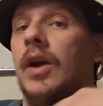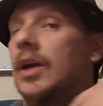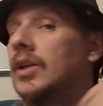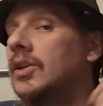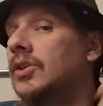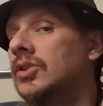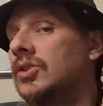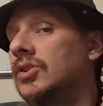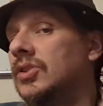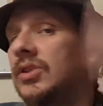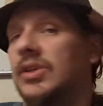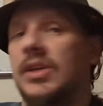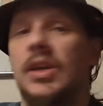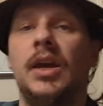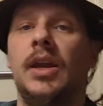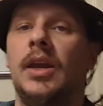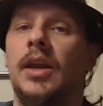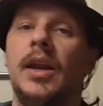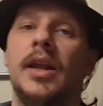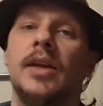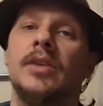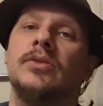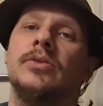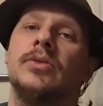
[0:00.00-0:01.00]
I just get
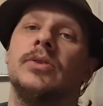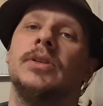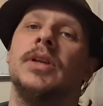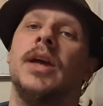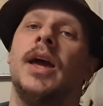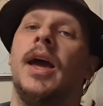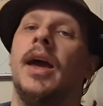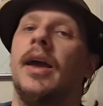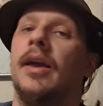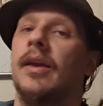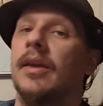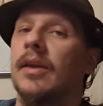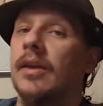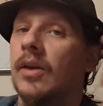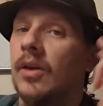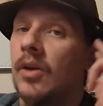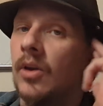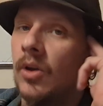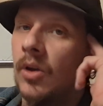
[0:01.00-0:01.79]
an extra attack.